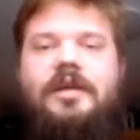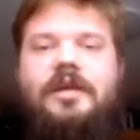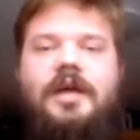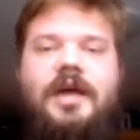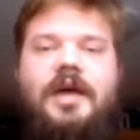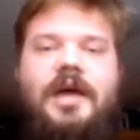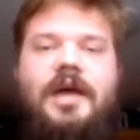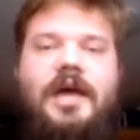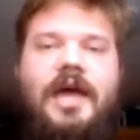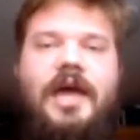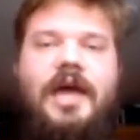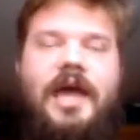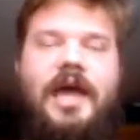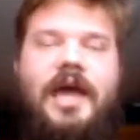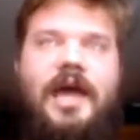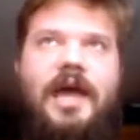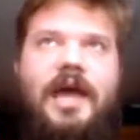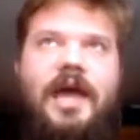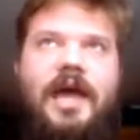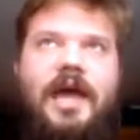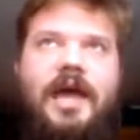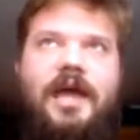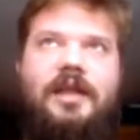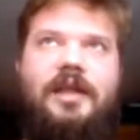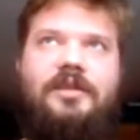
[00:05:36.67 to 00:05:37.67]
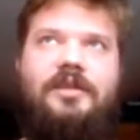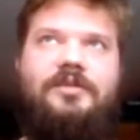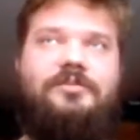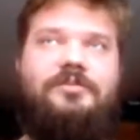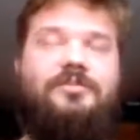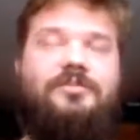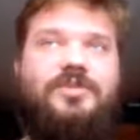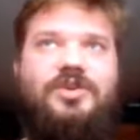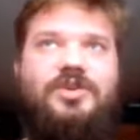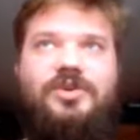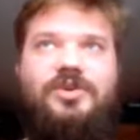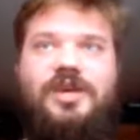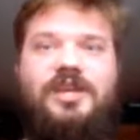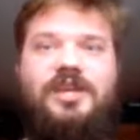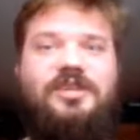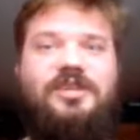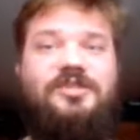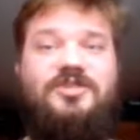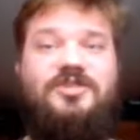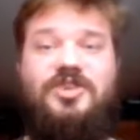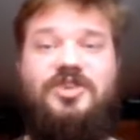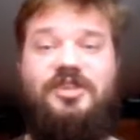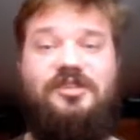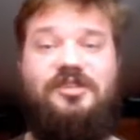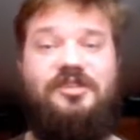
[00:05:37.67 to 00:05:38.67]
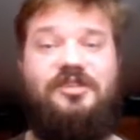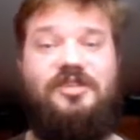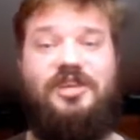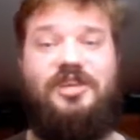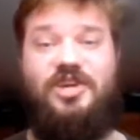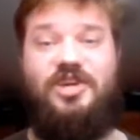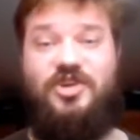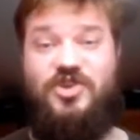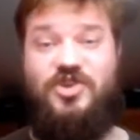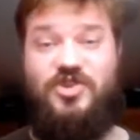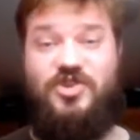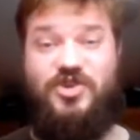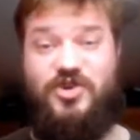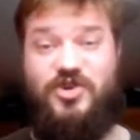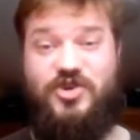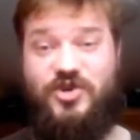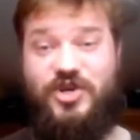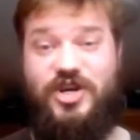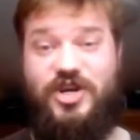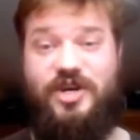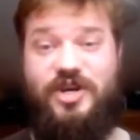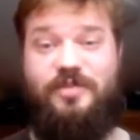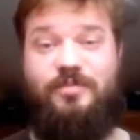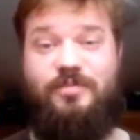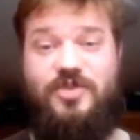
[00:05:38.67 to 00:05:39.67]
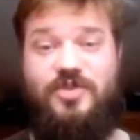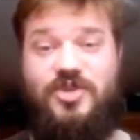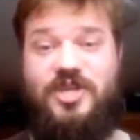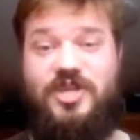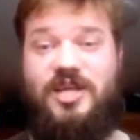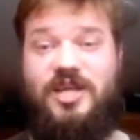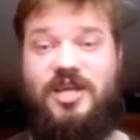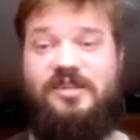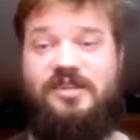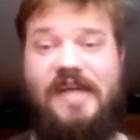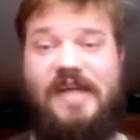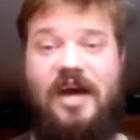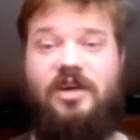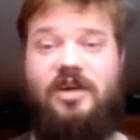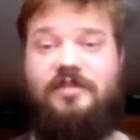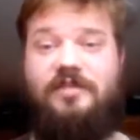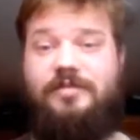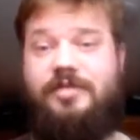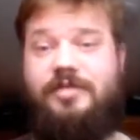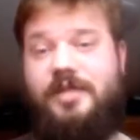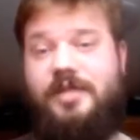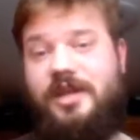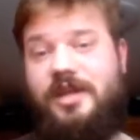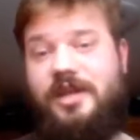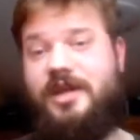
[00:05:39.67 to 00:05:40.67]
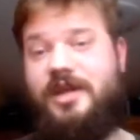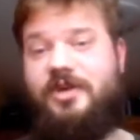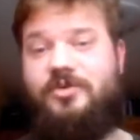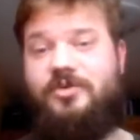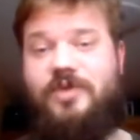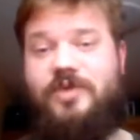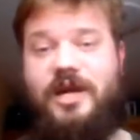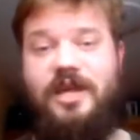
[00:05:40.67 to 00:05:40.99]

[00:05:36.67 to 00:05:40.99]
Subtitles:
and you can just conjure machines out of thin air, right?